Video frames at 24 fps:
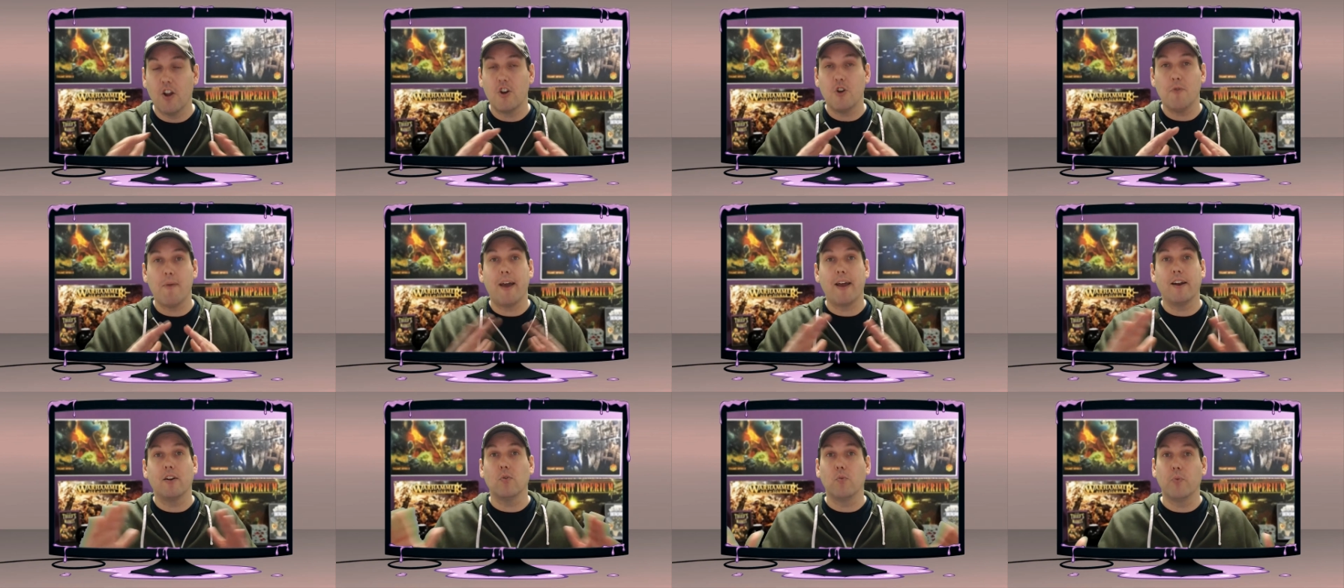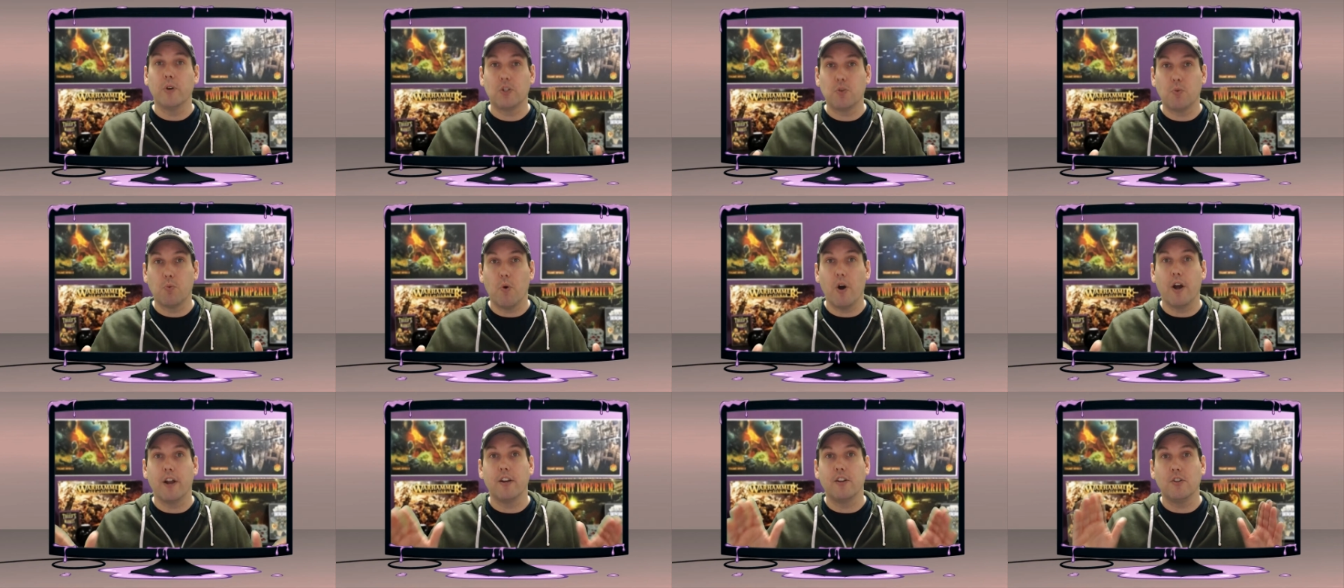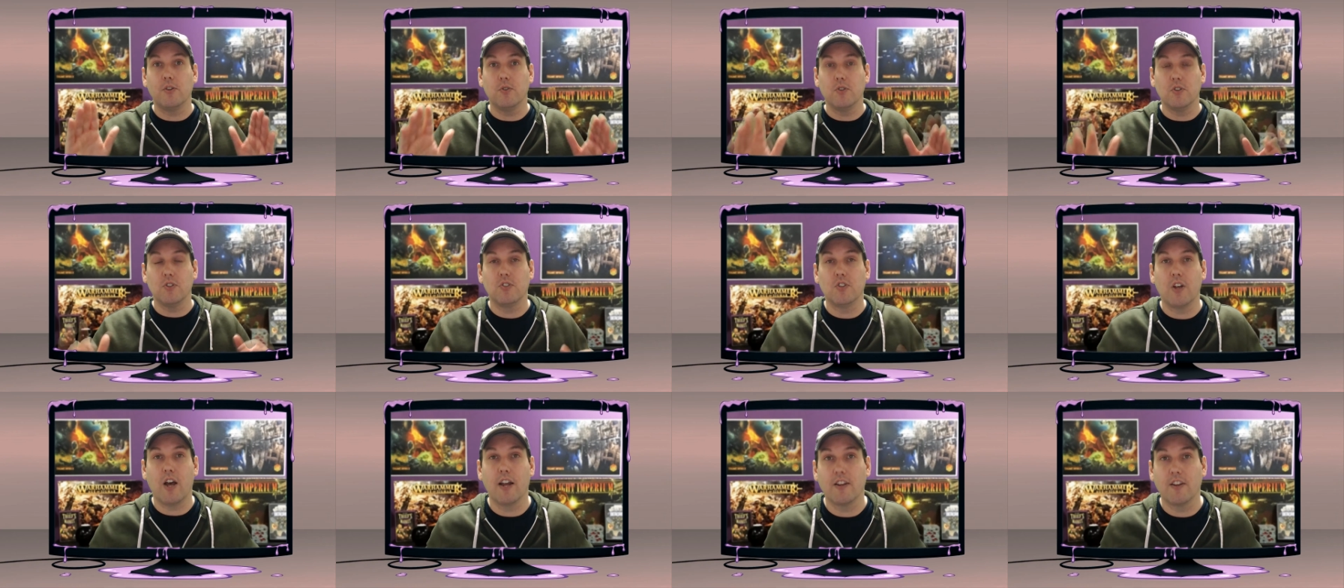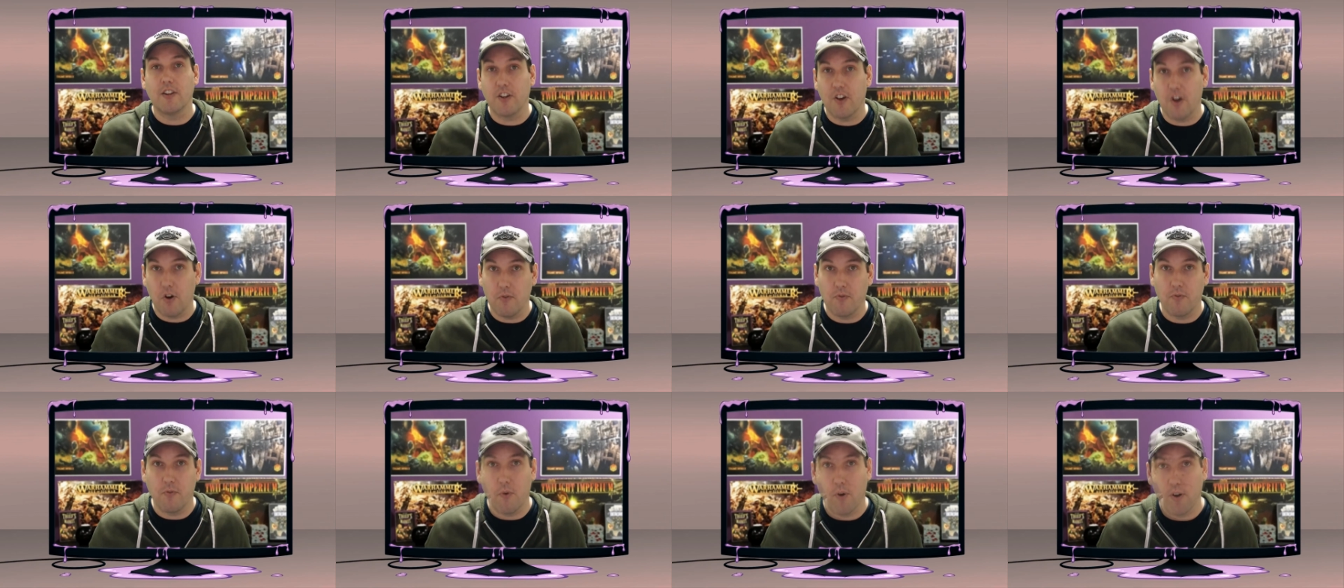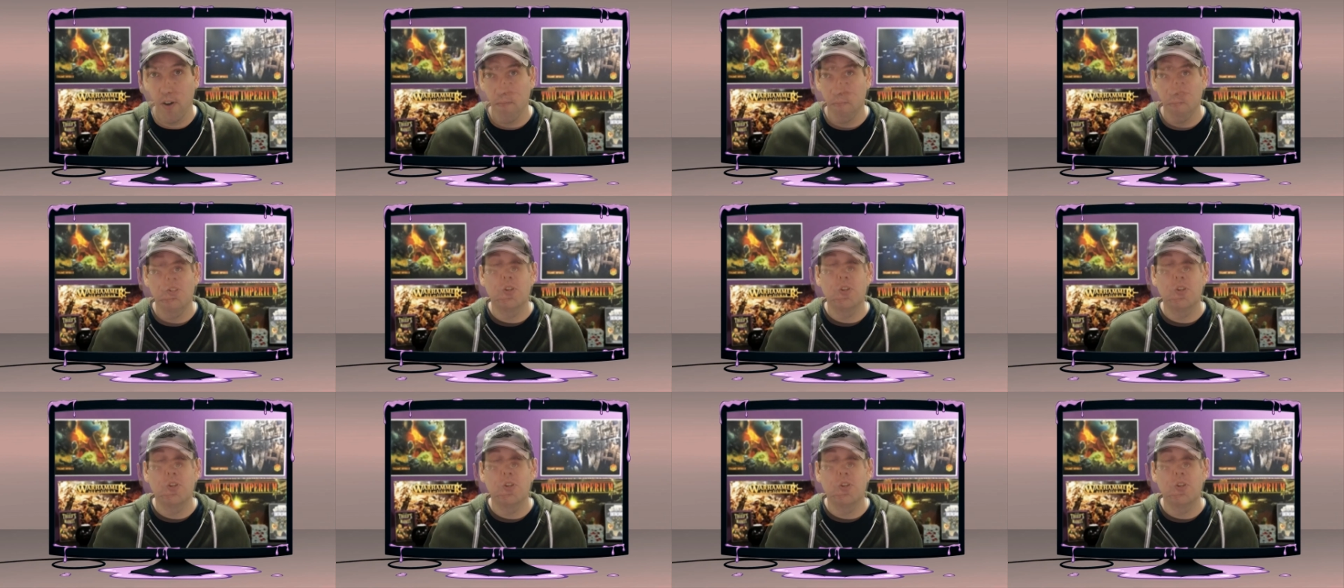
no matter which one you decide to go for.